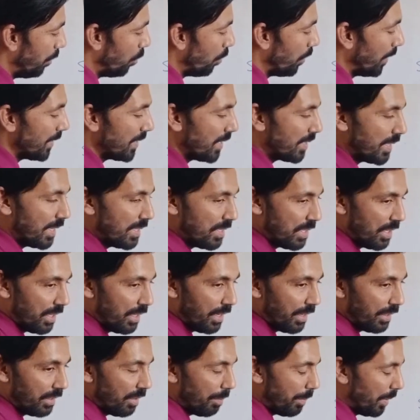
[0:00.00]
towards the sensory
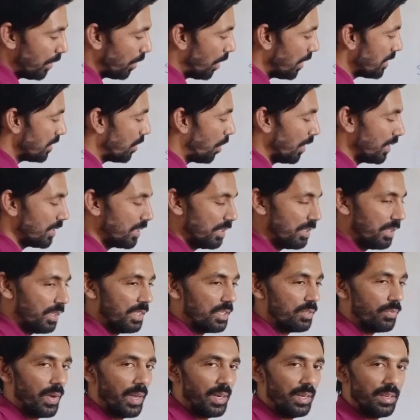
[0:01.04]
retina because the oxygen
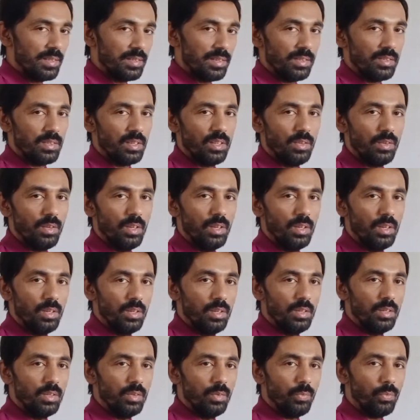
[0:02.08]
is very necessary
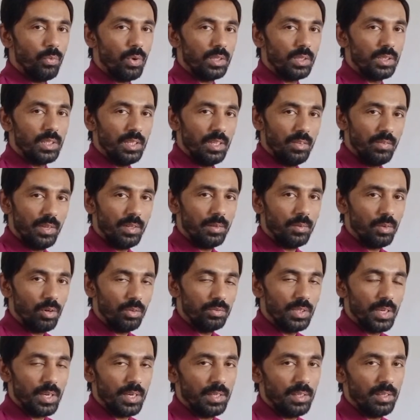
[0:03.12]
for the living
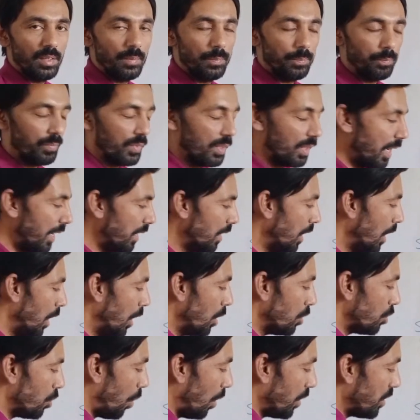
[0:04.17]
of the retina, right?
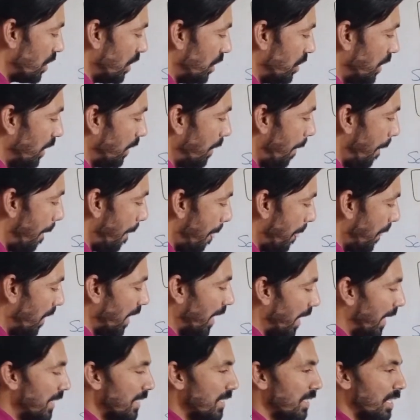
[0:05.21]
So oxygen
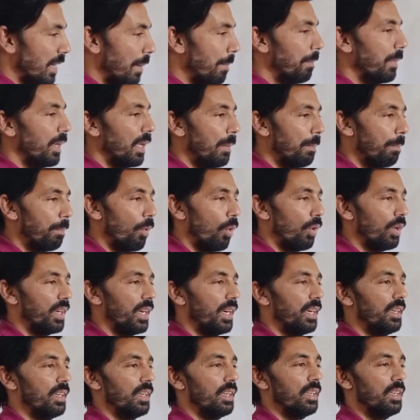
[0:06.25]
and some
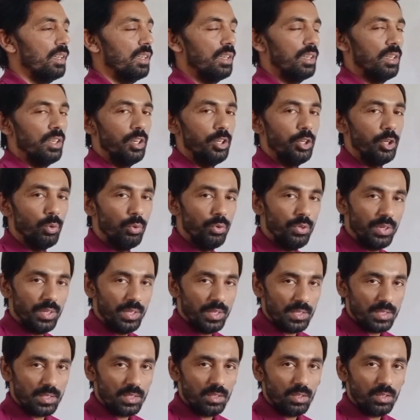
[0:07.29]
important
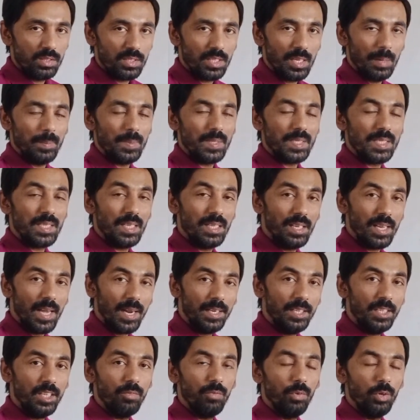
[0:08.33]
nutrients, some
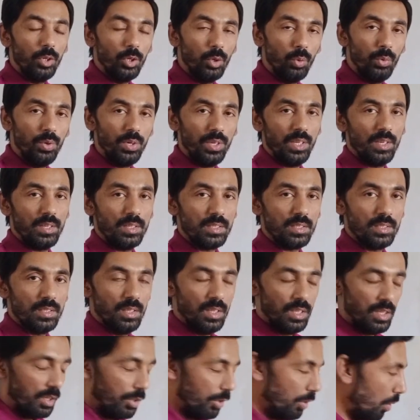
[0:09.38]
selective nutrients.
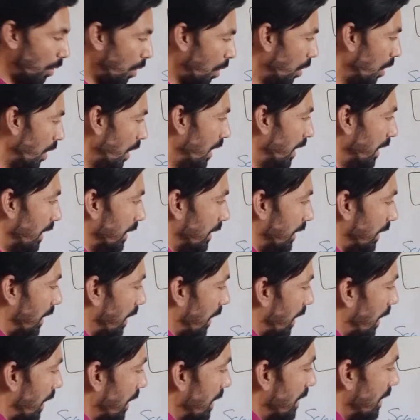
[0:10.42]

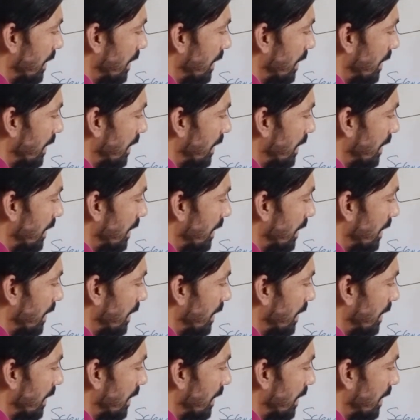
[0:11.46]
The